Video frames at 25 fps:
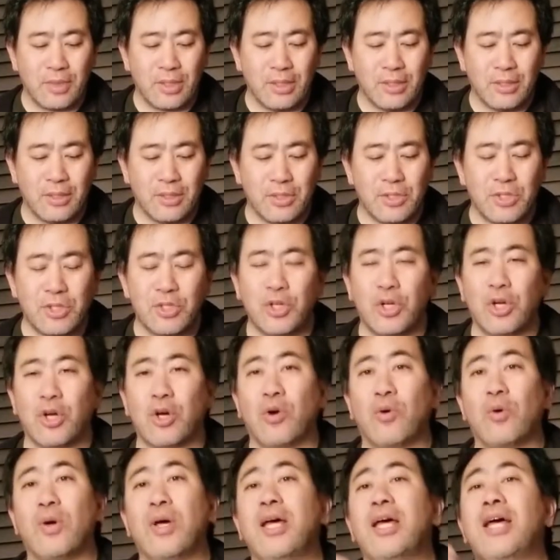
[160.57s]
So
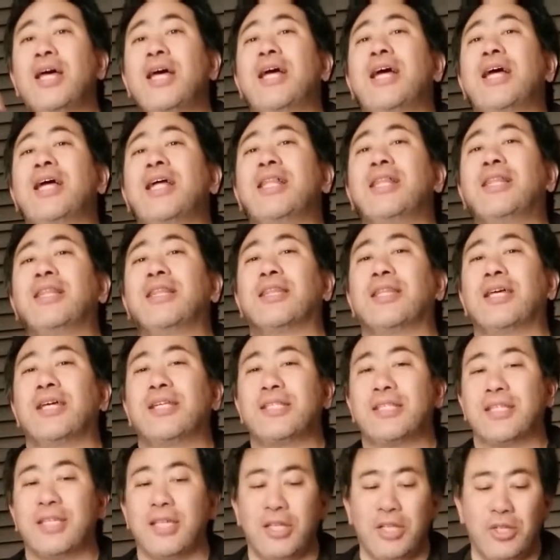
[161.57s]
let's
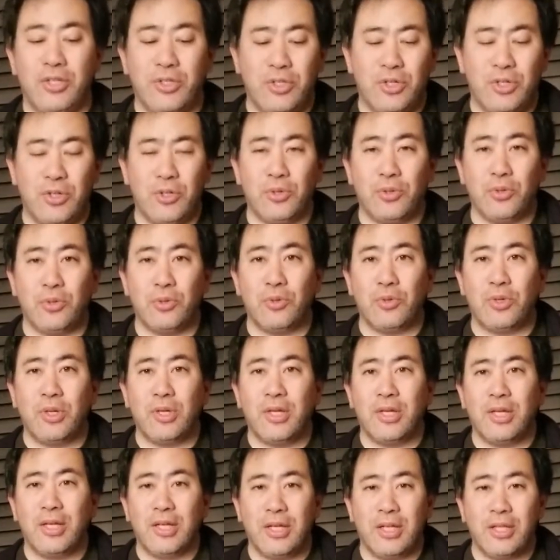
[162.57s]
get into
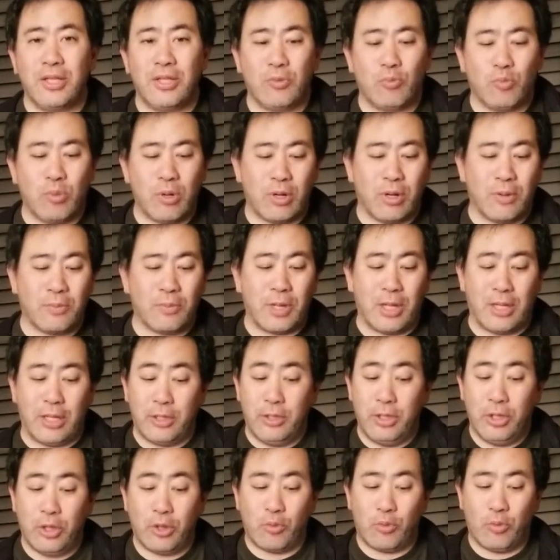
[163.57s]
what I'm calling the
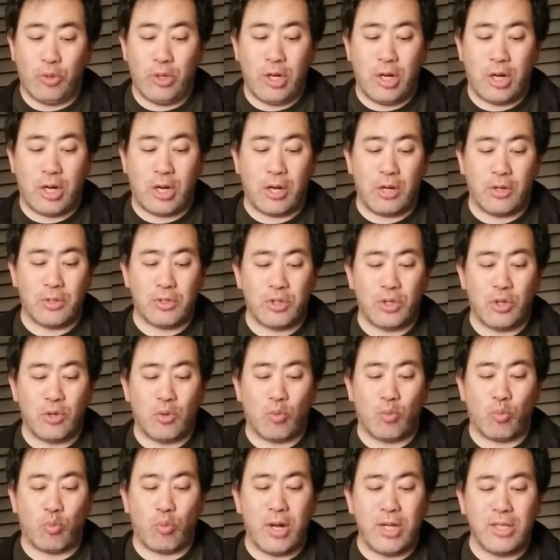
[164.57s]
3 R's:
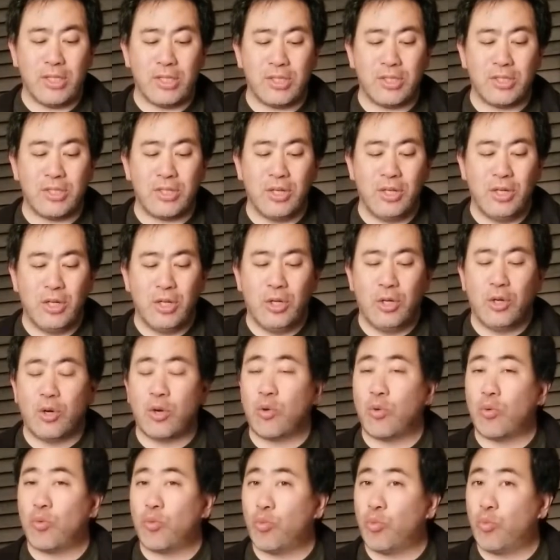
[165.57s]
rest,
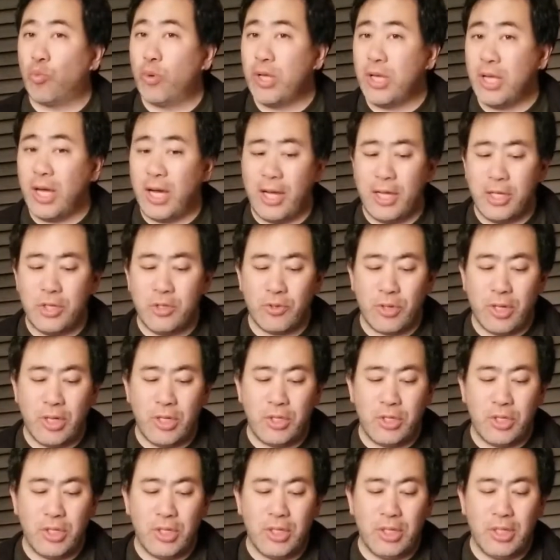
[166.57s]

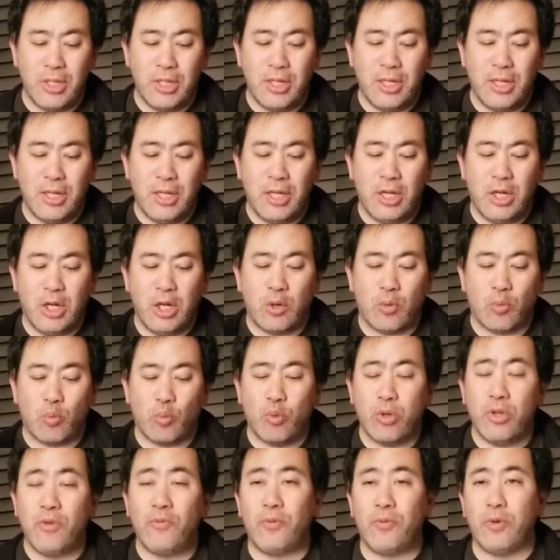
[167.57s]
rehydration,
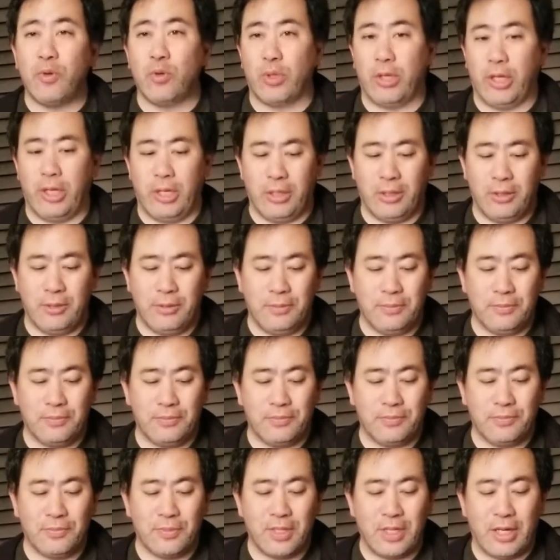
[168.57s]
refueling.
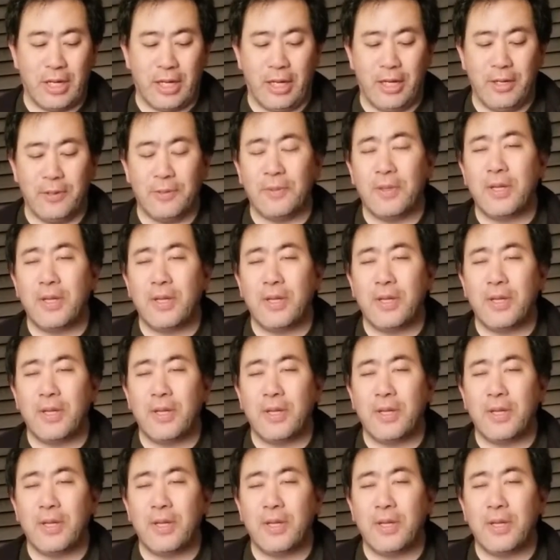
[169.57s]
Okay.